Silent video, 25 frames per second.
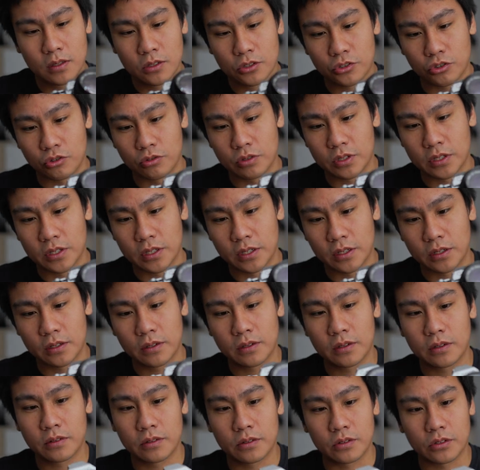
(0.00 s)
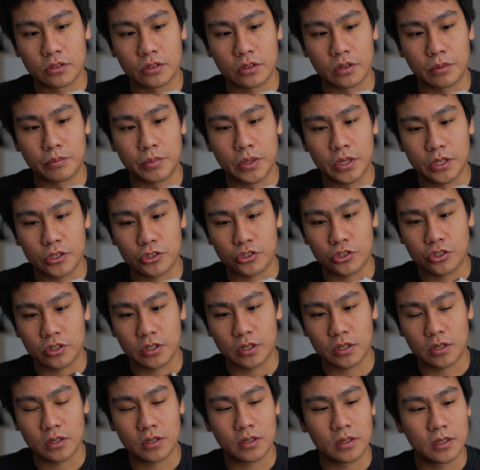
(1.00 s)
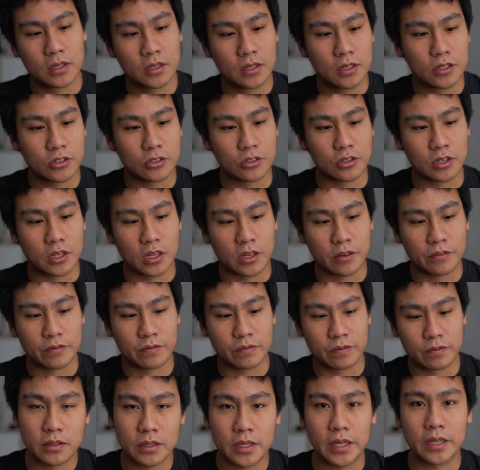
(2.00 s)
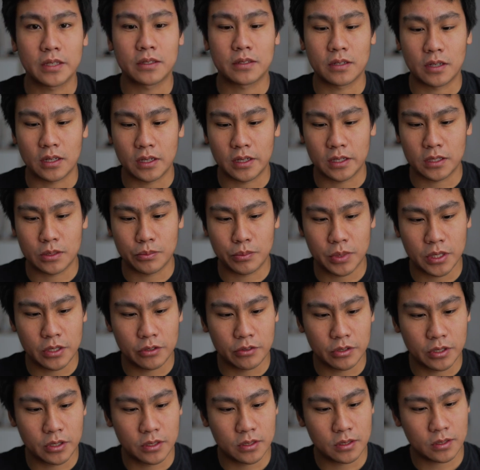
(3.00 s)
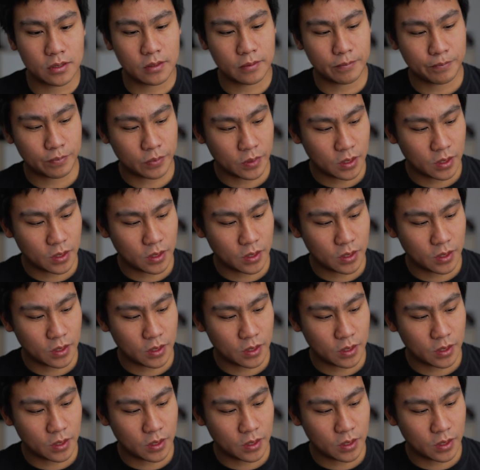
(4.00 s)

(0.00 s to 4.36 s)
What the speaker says: shooting your picture, you have tactile experience.